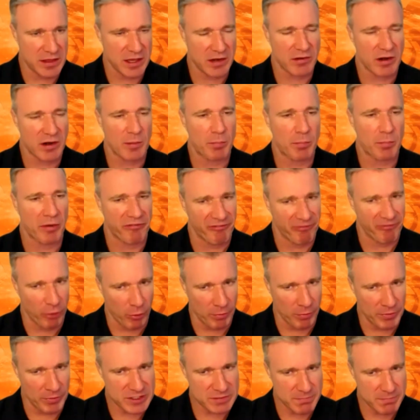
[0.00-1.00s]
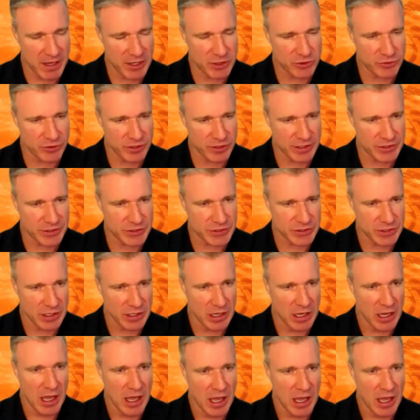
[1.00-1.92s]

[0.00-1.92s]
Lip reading: there are performance metrics,